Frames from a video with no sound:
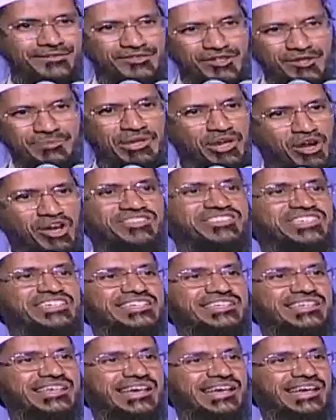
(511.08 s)
will be
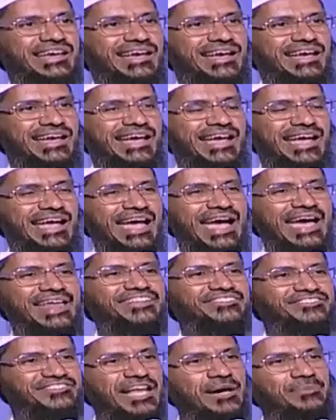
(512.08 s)
launching an
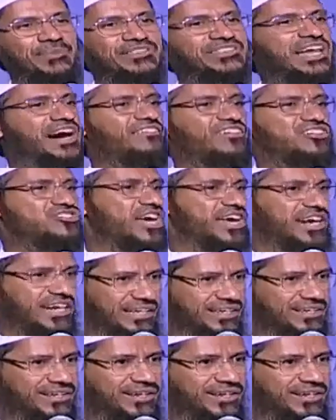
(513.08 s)
Islamic Dawah channel